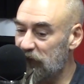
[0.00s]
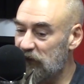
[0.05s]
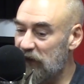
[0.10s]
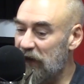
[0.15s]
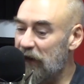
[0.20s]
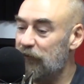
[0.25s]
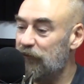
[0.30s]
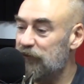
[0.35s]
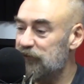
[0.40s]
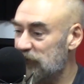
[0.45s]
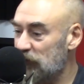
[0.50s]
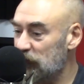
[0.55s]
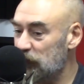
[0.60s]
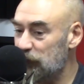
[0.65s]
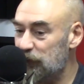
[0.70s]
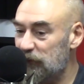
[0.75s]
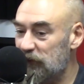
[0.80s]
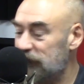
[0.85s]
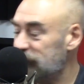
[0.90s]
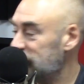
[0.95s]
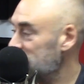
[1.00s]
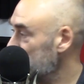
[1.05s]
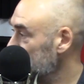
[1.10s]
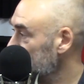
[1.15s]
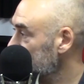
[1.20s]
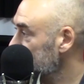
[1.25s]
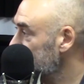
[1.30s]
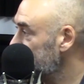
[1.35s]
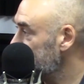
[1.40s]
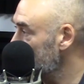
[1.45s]
the carousel
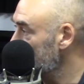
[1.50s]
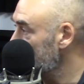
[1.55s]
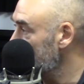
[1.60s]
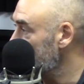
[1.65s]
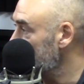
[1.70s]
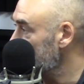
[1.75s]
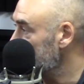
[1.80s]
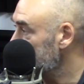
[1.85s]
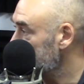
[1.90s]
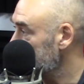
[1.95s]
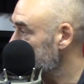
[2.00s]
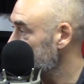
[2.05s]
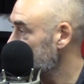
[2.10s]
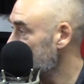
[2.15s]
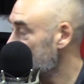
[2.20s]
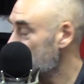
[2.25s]
midfield formation.